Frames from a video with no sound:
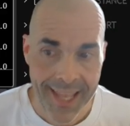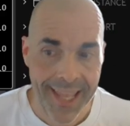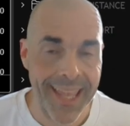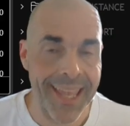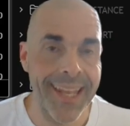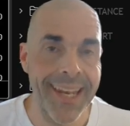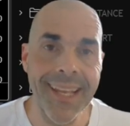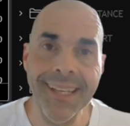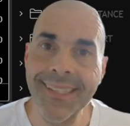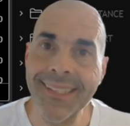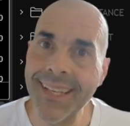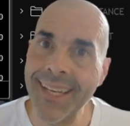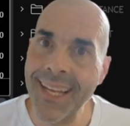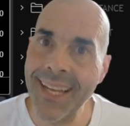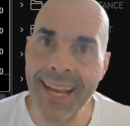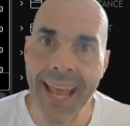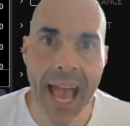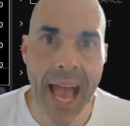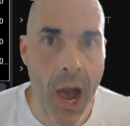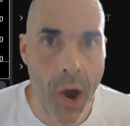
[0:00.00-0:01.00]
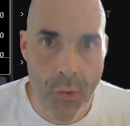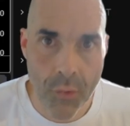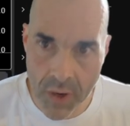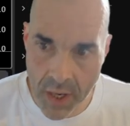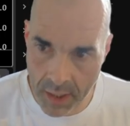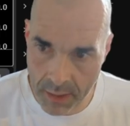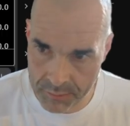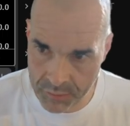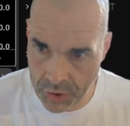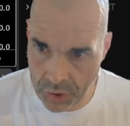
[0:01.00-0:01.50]
It isn't an
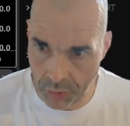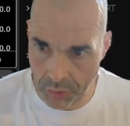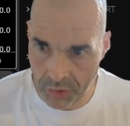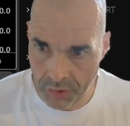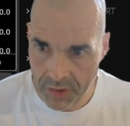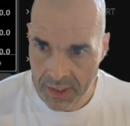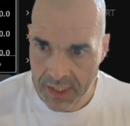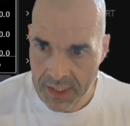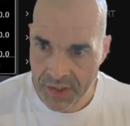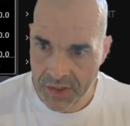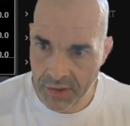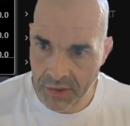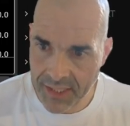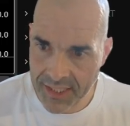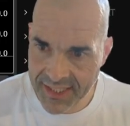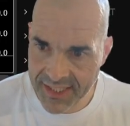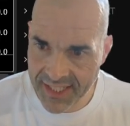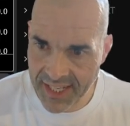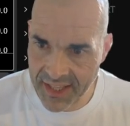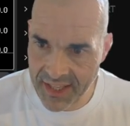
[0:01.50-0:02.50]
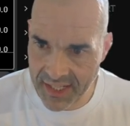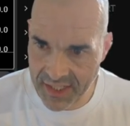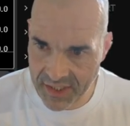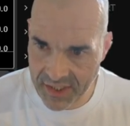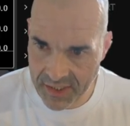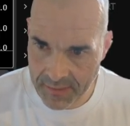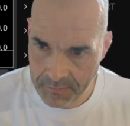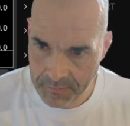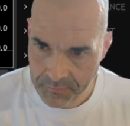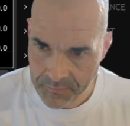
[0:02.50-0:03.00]
outcome tool. So let's say
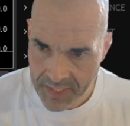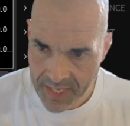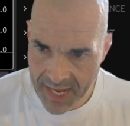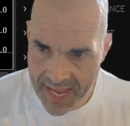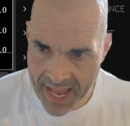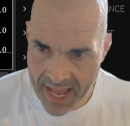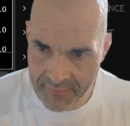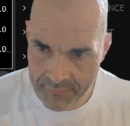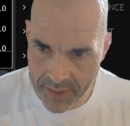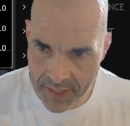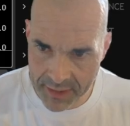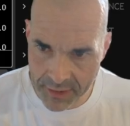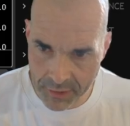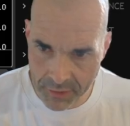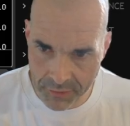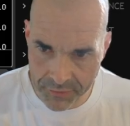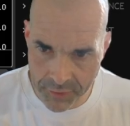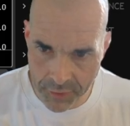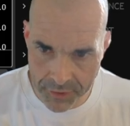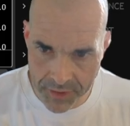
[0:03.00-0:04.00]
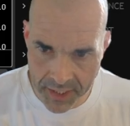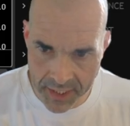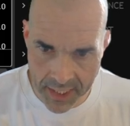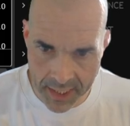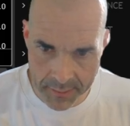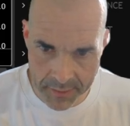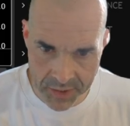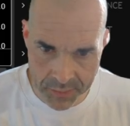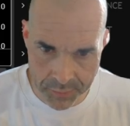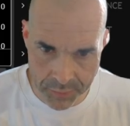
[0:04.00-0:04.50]
this. I have my little Flow
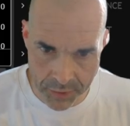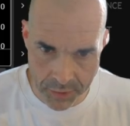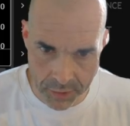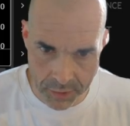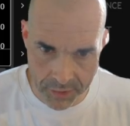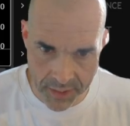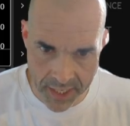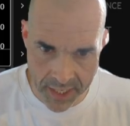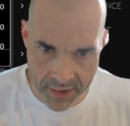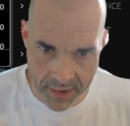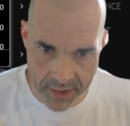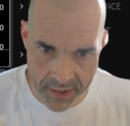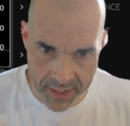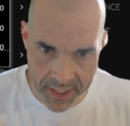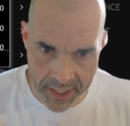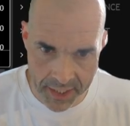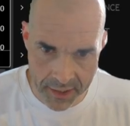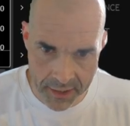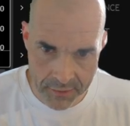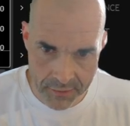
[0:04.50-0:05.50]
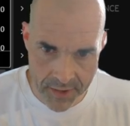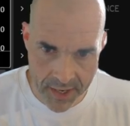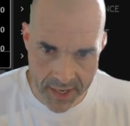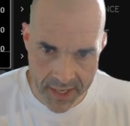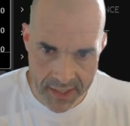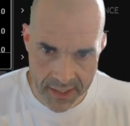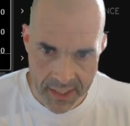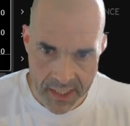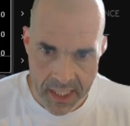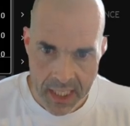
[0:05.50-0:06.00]
Dynamics Pro area here,
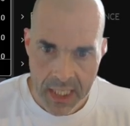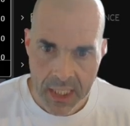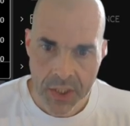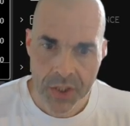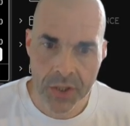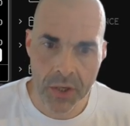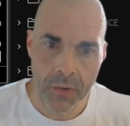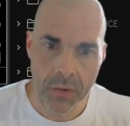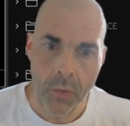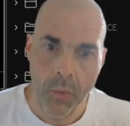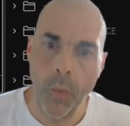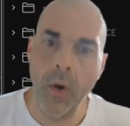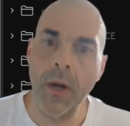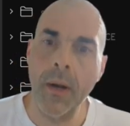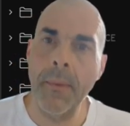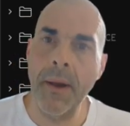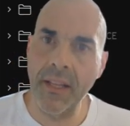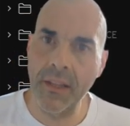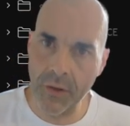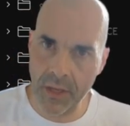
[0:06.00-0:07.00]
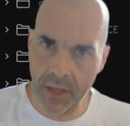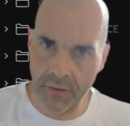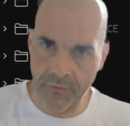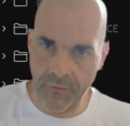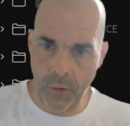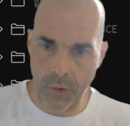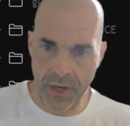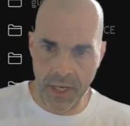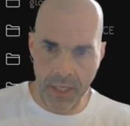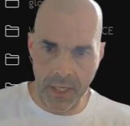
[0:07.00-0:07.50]
right? So what am I looking
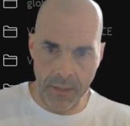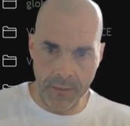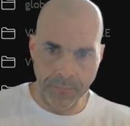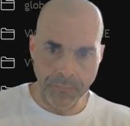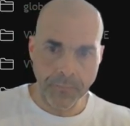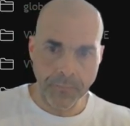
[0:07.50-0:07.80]
for here?